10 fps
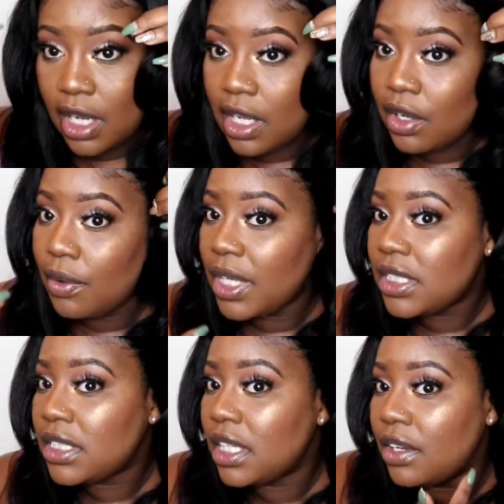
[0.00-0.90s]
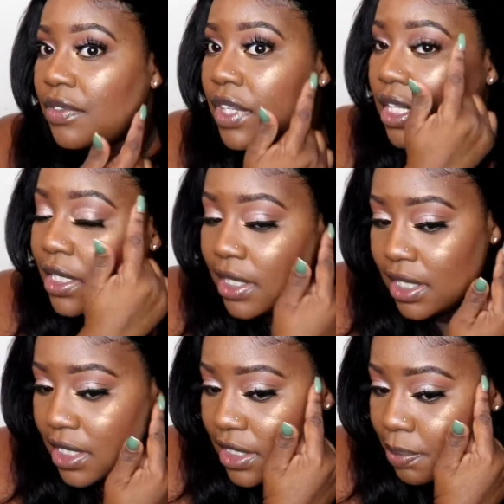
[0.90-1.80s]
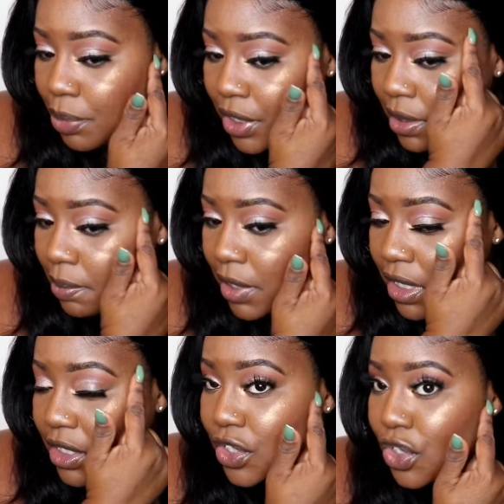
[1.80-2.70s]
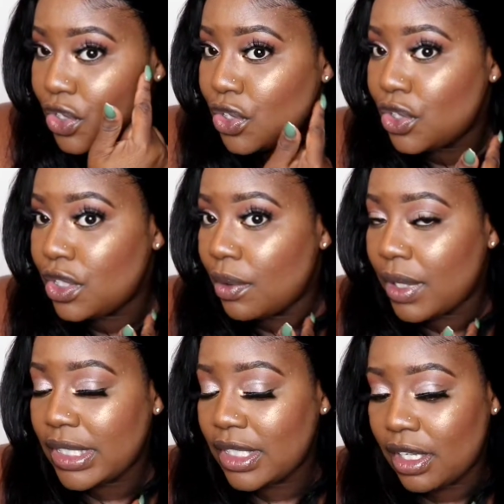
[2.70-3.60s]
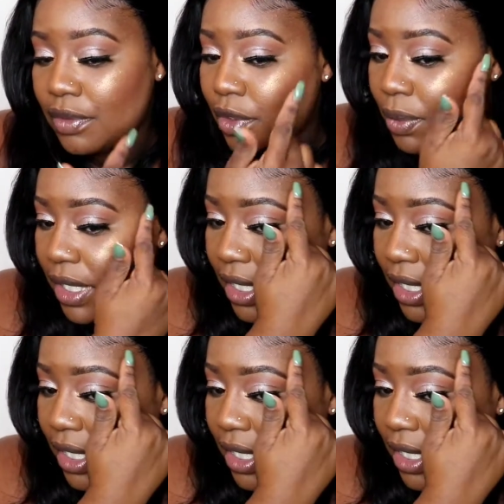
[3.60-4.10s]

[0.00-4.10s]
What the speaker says: and the rest of it is pretty much the rest of the